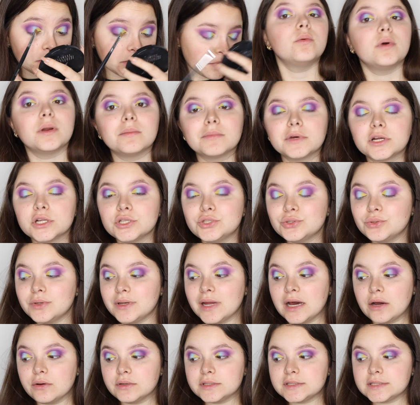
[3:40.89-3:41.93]
What I'm gonna do
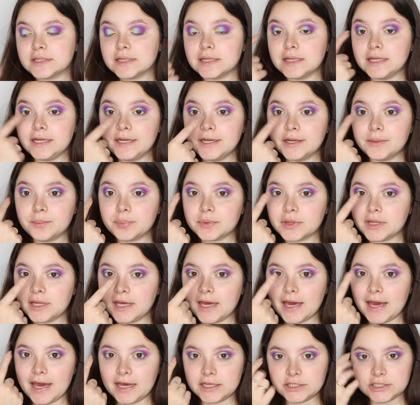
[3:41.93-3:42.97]
now is clean up the
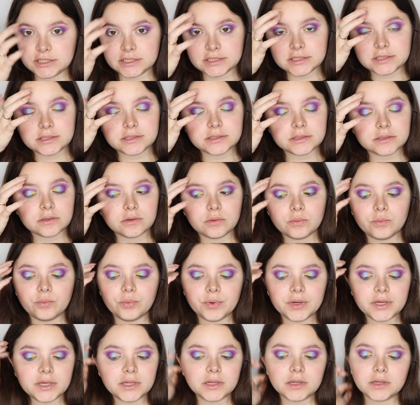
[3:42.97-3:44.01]
edges
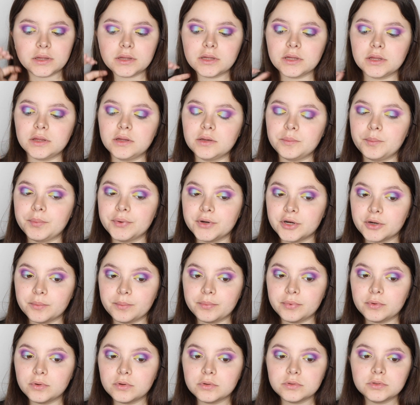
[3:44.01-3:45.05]
with the
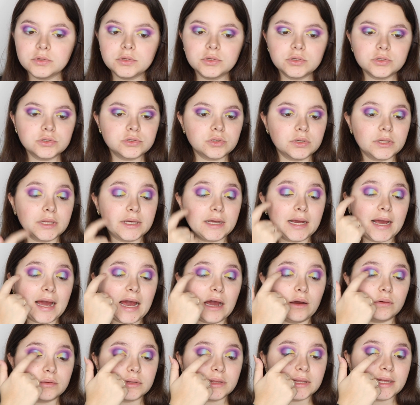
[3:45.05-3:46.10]
purple, so like
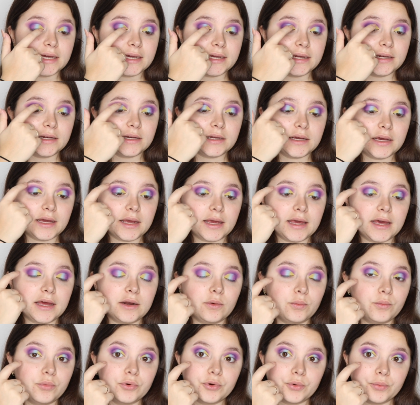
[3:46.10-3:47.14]
outline
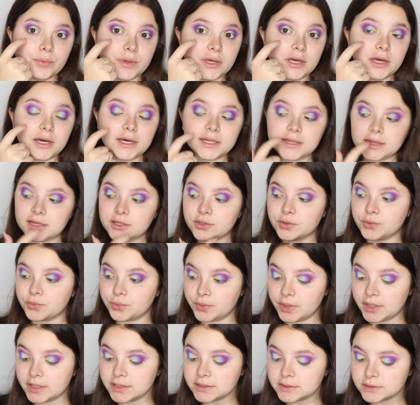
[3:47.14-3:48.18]
again where we cut the
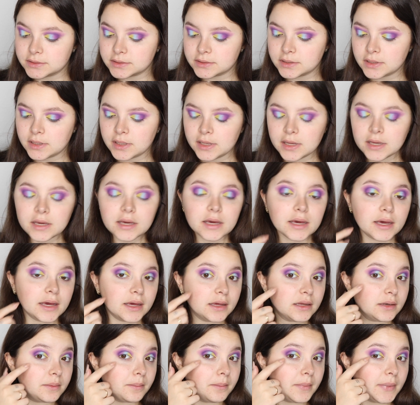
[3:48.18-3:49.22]
crease
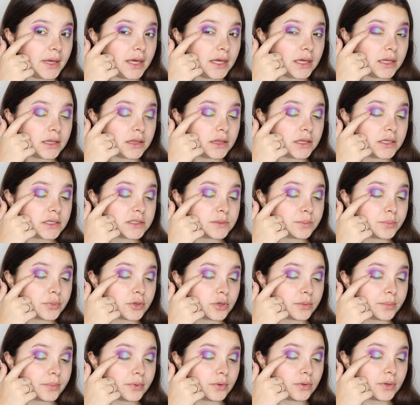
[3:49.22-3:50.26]
and make this
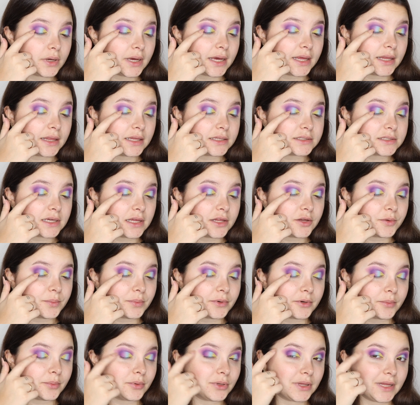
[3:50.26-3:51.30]
purple and this other
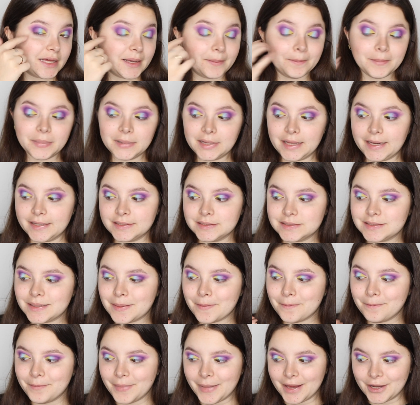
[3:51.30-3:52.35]
purple like blend
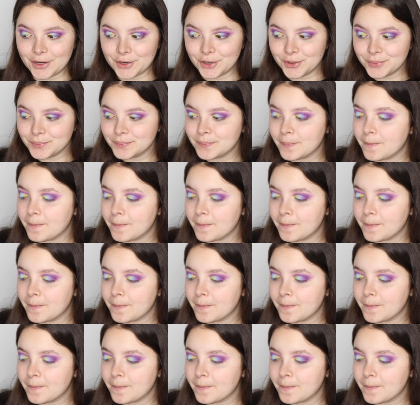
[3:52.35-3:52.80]
better.